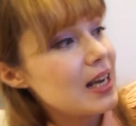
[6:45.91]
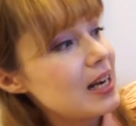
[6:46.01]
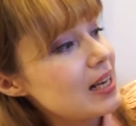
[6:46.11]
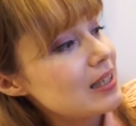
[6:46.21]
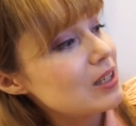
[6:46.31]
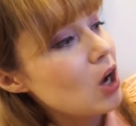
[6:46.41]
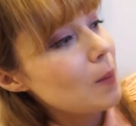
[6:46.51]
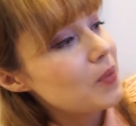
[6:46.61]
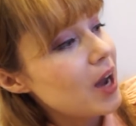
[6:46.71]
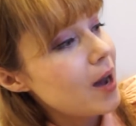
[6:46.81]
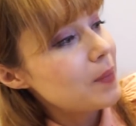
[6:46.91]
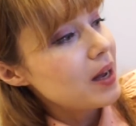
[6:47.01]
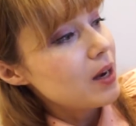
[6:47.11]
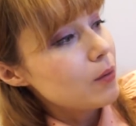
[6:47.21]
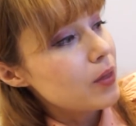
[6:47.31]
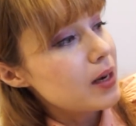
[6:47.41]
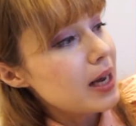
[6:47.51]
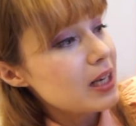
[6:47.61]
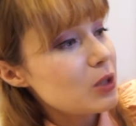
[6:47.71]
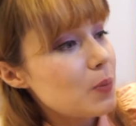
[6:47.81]
It is topped up with a
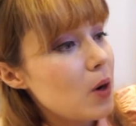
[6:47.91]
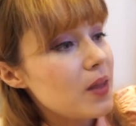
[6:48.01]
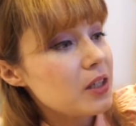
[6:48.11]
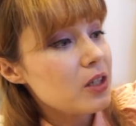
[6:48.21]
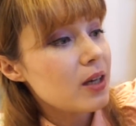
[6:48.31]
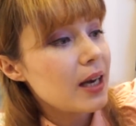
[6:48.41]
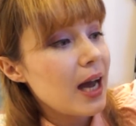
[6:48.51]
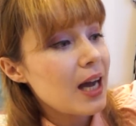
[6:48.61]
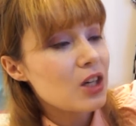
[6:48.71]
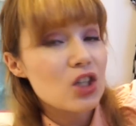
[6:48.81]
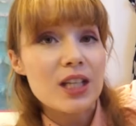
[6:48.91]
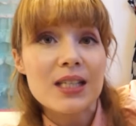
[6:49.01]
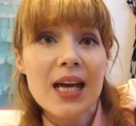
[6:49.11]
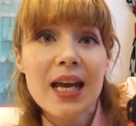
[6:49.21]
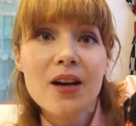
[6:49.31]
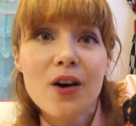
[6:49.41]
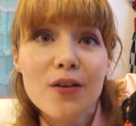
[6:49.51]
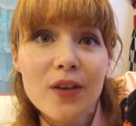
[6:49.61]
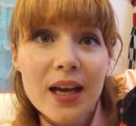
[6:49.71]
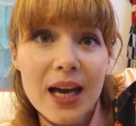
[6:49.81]
nice bow that you can actually take
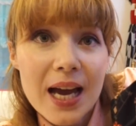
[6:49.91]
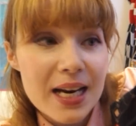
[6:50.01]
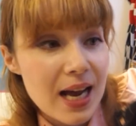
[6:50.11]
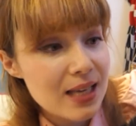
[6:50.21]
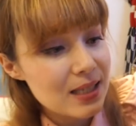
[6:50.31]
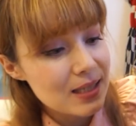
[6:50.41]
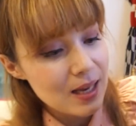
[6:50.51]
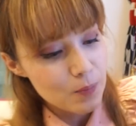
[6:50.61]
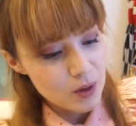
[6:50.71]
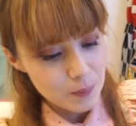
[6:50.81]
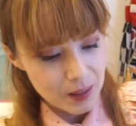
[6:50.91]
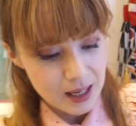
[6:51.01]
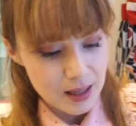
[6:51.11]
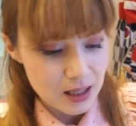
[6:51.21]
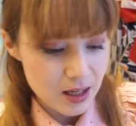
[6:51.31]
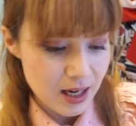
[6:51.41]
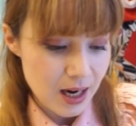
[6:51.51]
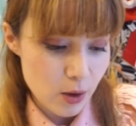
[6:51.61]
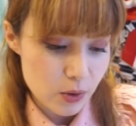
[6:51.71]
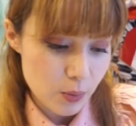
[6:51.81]
off, and it has a separate pin that you
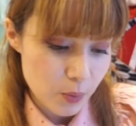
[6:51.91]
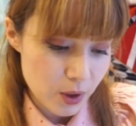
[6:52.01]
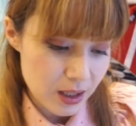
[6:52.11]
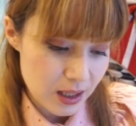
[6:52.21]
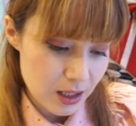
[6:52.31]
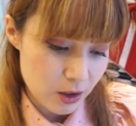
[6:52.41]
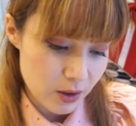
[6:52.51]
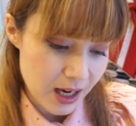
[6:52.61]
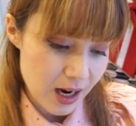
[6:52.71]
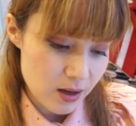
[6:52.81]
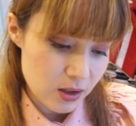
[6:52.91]
can also put it in your hair.